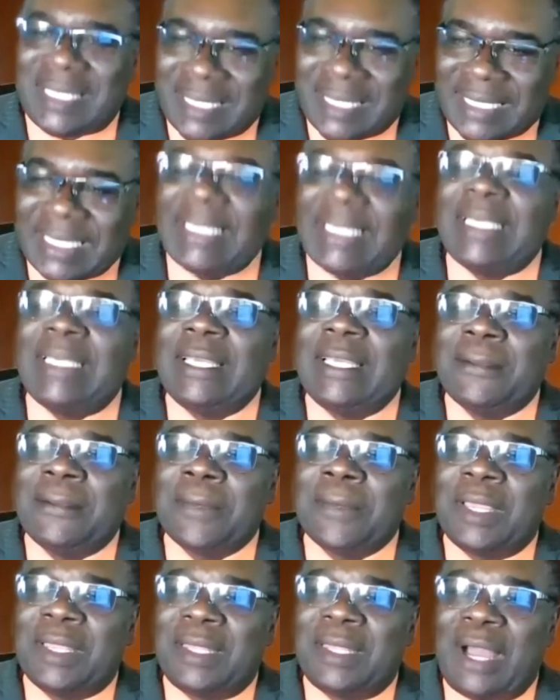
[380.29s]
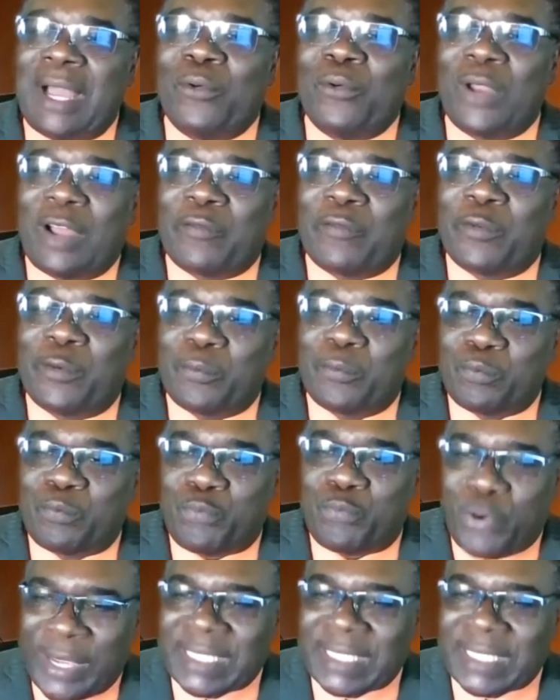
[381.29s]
we see that would have